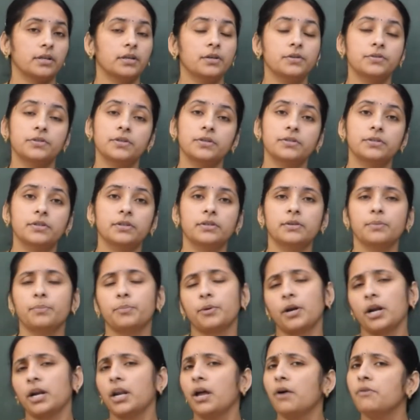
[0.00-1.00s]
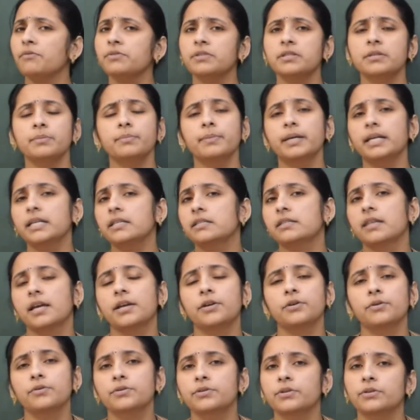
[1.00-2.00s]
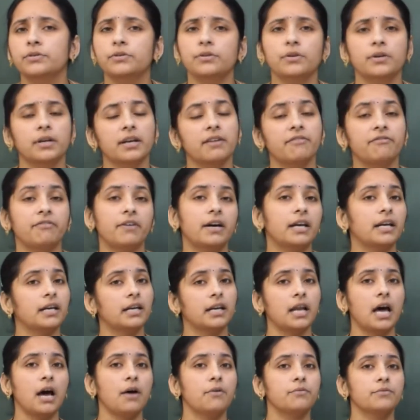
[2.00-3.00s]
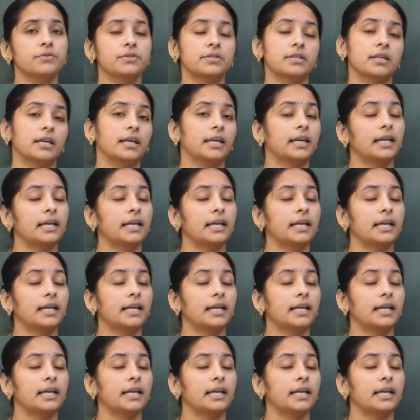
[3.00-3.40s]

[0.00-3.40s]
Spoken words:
Is used to pronouns means they use it to refer nouns,